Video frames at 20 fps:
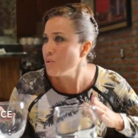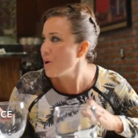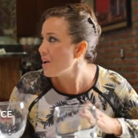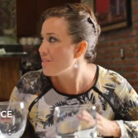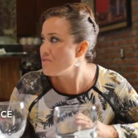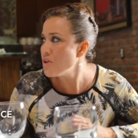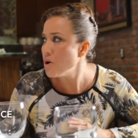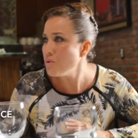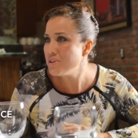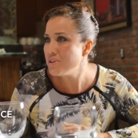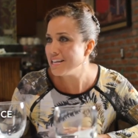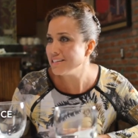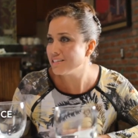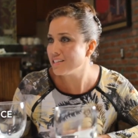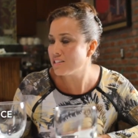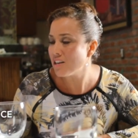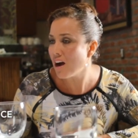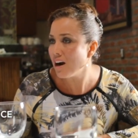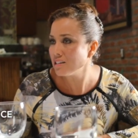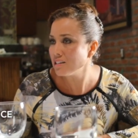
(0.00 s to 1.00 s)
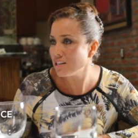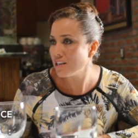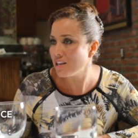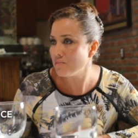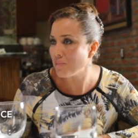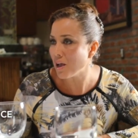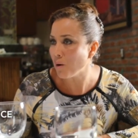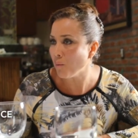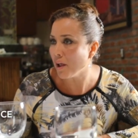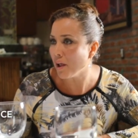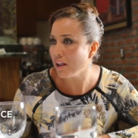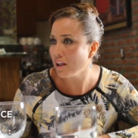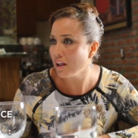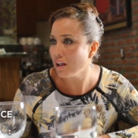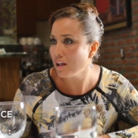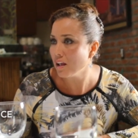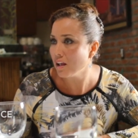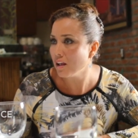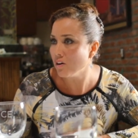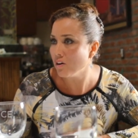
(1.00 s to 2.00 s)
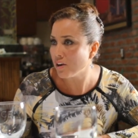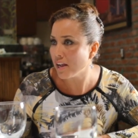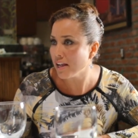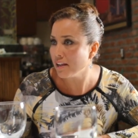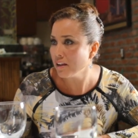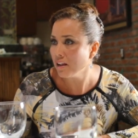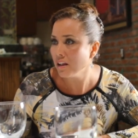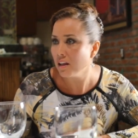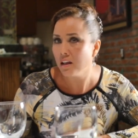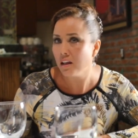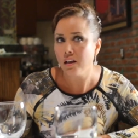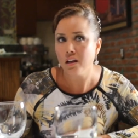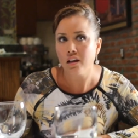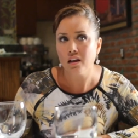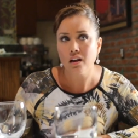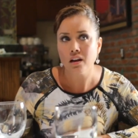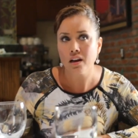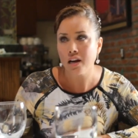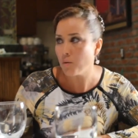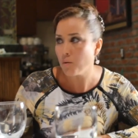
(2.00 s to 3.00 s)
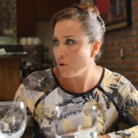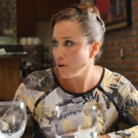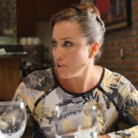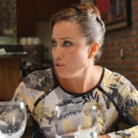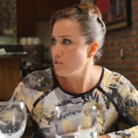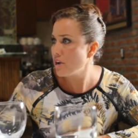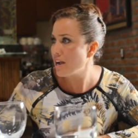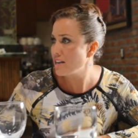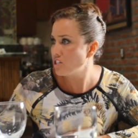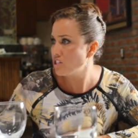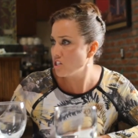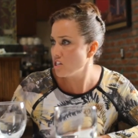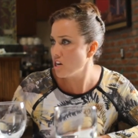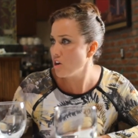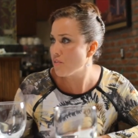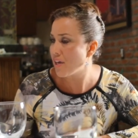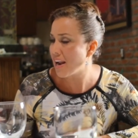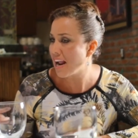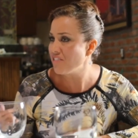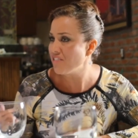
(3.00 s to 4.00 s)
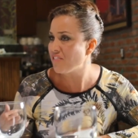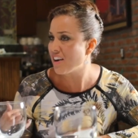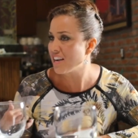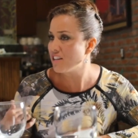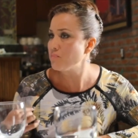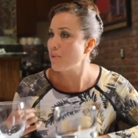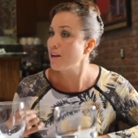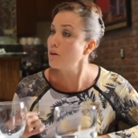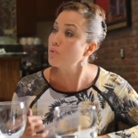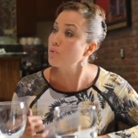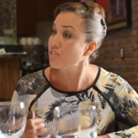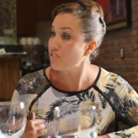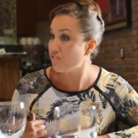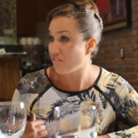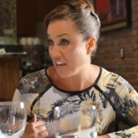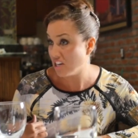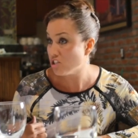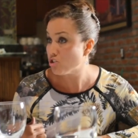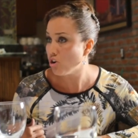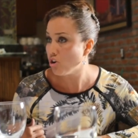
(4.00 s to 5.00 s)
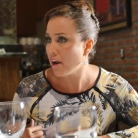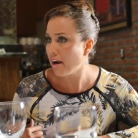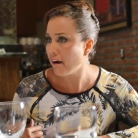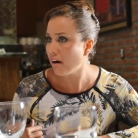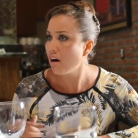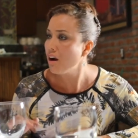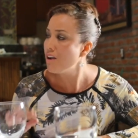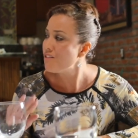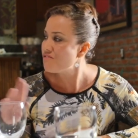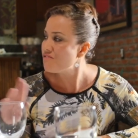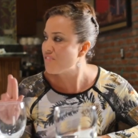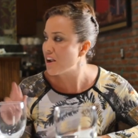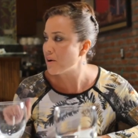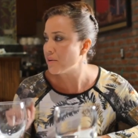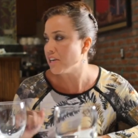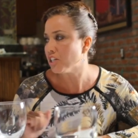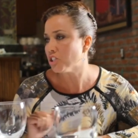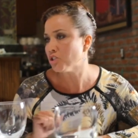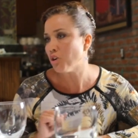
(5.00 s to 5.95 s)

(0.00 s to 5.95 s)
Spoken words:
You have no need to talk to him that way, okay? And I want you guys to know that I find men with facial hair very